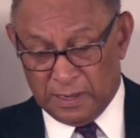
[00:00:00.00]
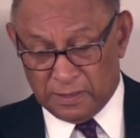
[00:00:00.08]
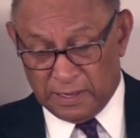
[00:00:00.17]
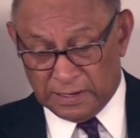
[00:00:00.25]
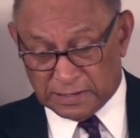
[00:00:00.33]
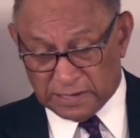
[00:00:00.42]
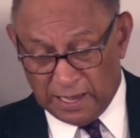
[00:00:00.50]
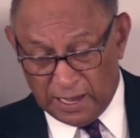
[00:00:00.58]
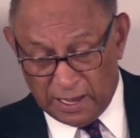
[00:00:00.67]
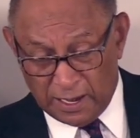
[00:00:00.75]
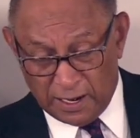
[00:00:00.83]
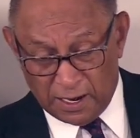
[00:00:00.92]
They
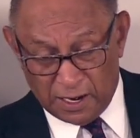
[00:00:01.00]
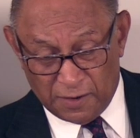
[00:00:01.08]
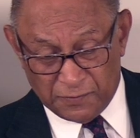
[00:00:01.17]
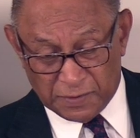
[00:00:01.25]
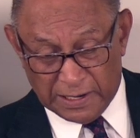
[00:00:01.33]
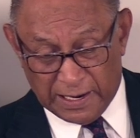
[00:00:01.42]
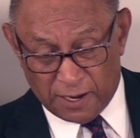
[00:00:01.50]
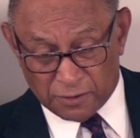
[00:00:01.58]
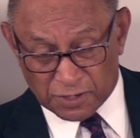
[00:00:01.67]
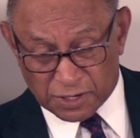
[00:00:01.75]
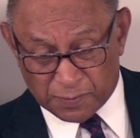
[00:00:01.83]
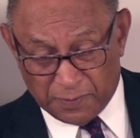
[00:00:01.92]
say he lives in
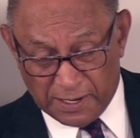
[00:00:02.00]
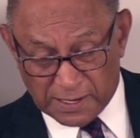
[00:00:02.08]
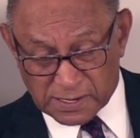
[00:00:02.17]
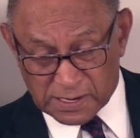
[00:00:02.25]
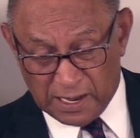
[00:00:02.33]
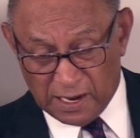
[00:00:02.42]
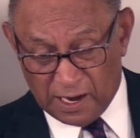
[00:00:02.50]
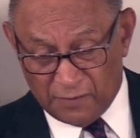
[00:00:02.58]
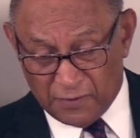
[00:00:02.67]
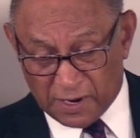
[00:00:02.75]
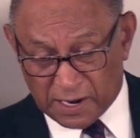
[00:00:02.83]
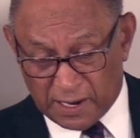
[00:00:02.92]
outer space and
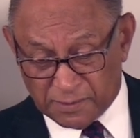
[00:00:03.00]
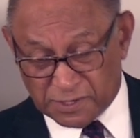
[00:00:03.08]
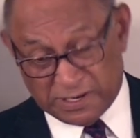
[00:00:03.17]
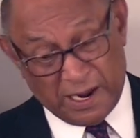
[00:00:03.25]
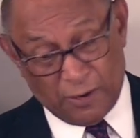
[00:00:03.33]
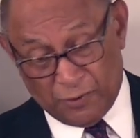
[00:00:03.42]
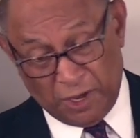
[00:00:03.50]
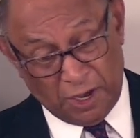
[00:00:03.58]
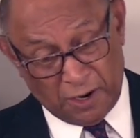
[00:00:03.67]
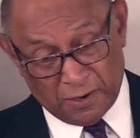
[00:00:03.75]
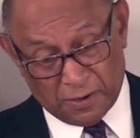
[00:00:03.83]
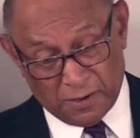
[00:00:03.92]
never comes down
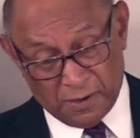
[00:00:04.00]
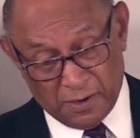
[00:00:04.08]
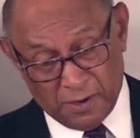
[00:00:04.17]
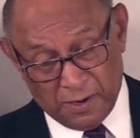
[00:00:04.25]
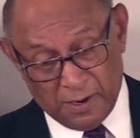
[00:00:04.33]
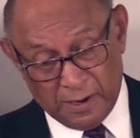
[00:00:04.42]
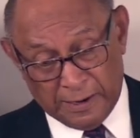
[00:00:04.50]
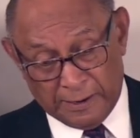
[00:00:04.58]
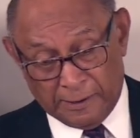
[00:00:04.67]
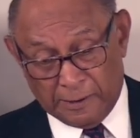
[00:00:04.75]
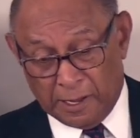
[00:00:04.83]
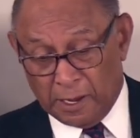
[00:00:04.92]
here.
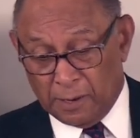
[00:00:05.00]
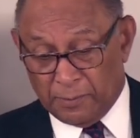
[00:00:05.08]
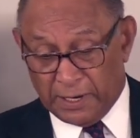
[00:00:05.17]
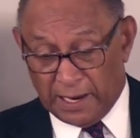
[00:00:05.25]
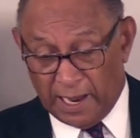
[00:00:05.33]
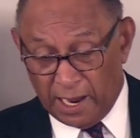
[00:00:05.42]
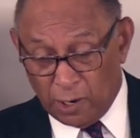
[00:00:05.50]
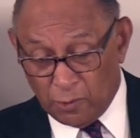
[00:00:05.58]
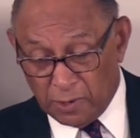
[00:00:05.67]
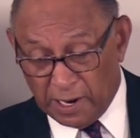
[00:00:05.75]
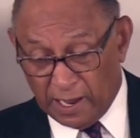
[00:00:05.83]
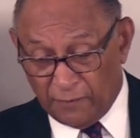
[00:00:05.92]
But I
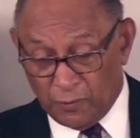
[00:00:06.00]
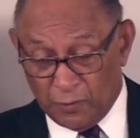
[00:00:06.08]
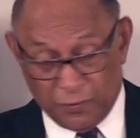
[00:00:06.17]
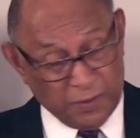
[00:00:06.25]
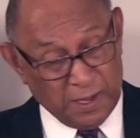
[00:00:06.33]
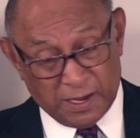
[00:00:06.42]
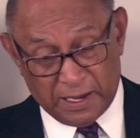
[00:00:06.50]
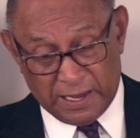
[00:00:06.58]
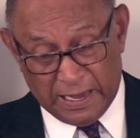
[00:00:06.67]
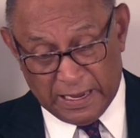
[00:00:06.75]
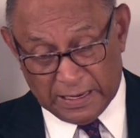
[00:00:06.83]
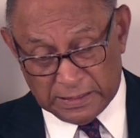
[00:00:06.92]
would have you think
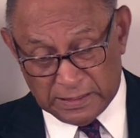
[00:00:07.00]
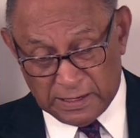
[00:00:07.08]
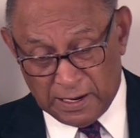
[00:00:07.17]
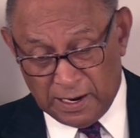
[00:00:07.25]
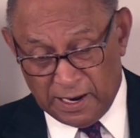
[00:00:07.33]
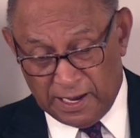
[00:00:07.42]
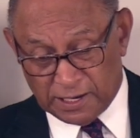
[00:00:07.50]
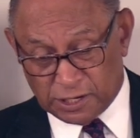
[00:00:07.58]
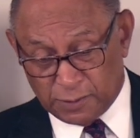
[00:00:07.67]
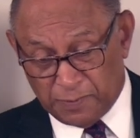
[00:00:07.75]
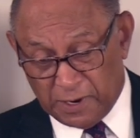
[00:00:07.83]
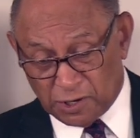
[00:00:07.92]
again,
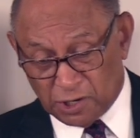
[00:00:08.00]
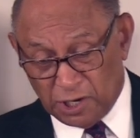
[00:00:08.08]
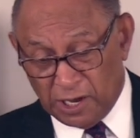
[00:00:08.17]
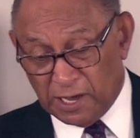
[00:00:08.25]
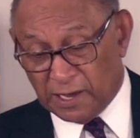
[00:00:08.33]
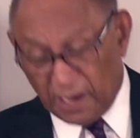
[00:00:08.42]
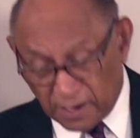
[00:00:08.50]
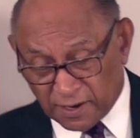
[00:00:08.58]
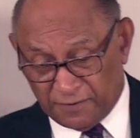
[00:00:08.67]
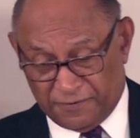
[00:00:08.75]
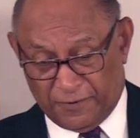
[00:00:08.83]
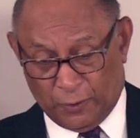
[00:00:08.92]
especially
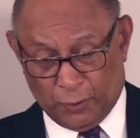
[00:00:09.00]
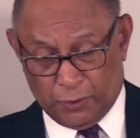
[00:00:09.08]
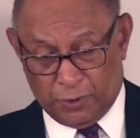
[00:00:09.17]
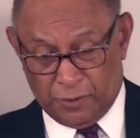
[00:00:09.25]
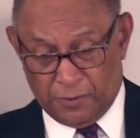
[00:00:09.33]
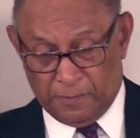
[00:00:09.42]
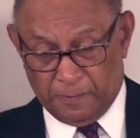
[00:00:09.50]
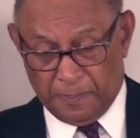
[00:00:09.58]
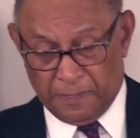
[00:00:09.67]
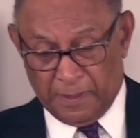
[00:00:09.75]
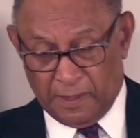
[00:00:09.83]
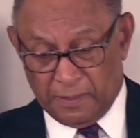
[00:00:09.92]
younger folk,
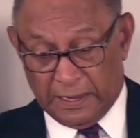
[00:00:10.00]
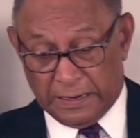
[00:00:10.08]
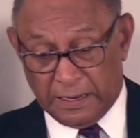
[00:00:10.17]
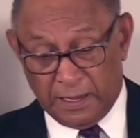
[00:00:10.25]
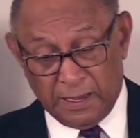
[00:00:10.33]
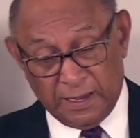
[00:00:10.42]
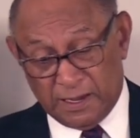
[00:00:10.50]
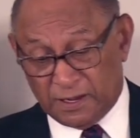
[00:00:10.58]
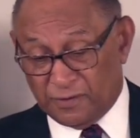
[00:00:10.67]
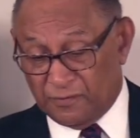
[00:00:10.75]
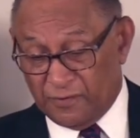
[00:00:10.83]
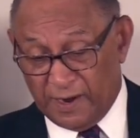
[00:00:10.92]
that he
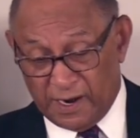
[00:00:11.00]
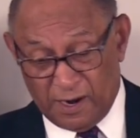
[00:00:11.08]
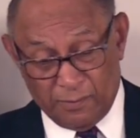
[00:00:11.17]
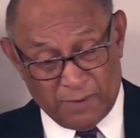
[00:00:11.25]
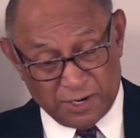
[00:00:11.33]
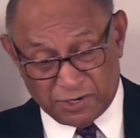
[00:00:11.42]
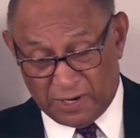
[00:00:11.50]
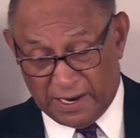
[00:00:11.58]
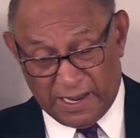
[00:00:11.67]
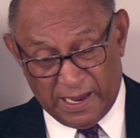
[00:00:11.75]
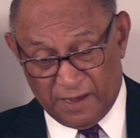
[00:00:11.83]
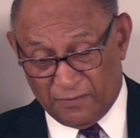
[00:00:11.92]
is very much
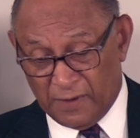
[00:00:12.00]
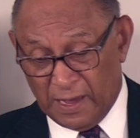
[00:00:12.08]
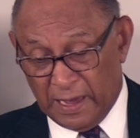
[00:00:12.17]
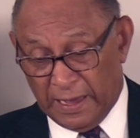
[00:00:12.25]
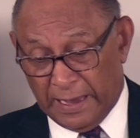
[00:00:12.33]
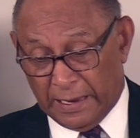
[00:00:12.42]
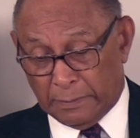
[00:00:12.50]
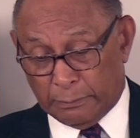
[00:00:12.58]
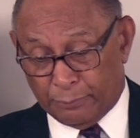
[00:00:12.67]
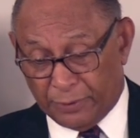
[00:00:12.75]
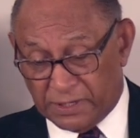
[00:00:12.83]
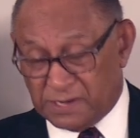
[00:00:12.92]
alive
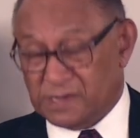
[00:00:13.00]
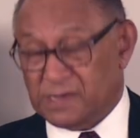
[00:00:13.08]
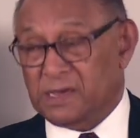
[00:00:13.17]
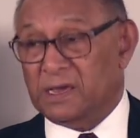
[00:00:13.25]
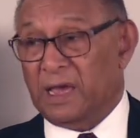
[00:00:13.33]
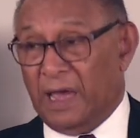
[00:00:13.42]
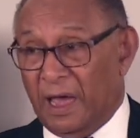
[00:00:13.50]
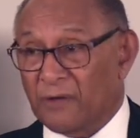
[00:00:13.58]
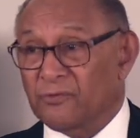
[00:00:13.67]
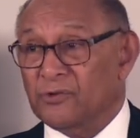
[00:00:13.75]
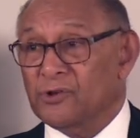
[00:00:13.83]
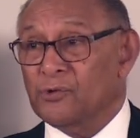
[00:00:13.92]
and busy
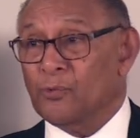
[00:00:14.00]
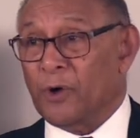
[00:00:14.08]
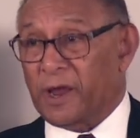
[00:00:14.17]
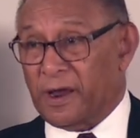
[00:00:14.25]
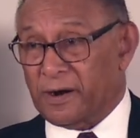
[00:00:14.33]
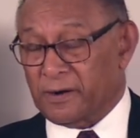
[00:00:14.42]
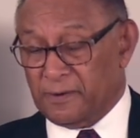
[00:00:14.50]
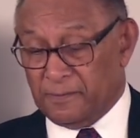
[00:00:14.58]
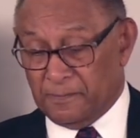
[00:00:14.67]
everywhere.